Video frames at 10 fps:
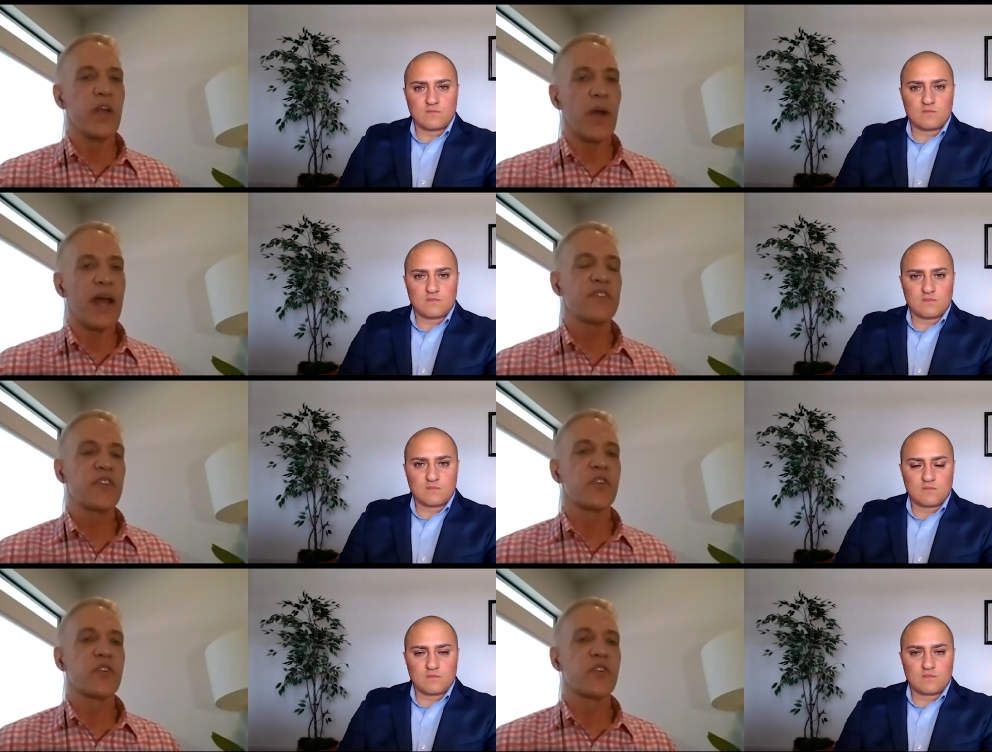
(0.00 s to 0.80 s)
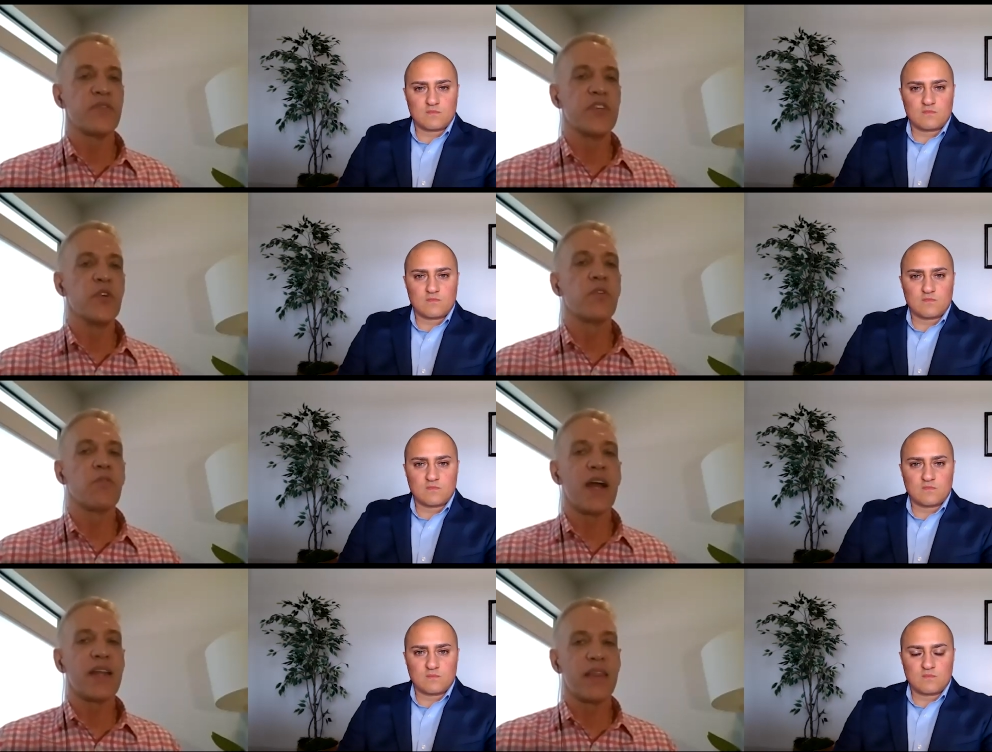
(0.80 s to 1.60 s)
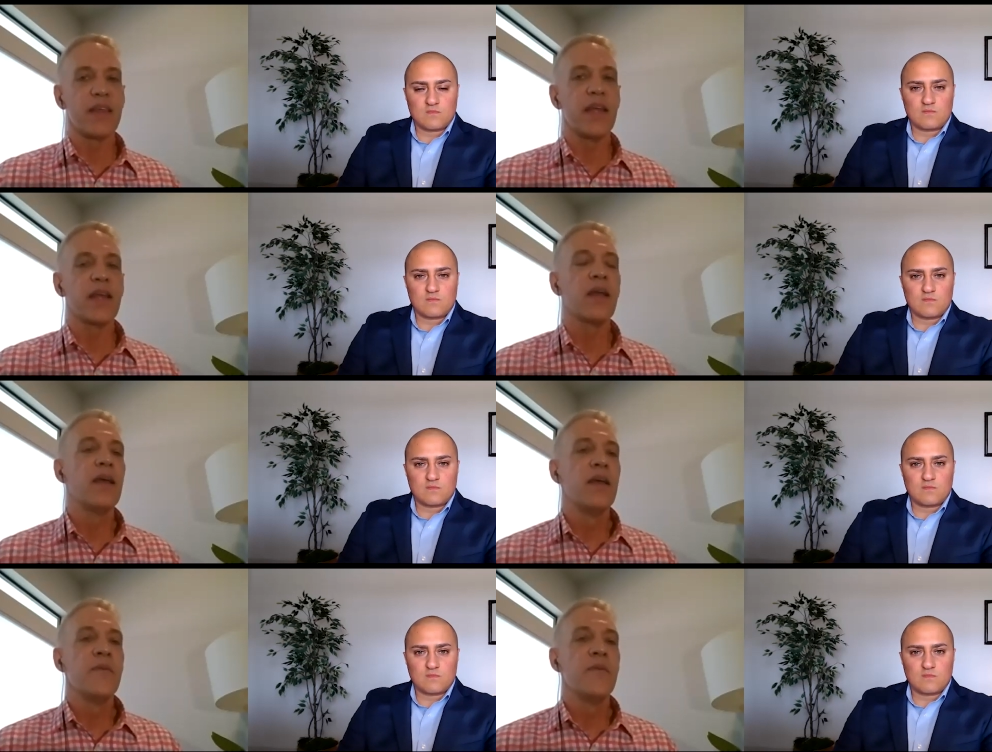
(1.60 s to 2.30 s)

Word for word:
Speaker 1: you ask yourself, do the right thing,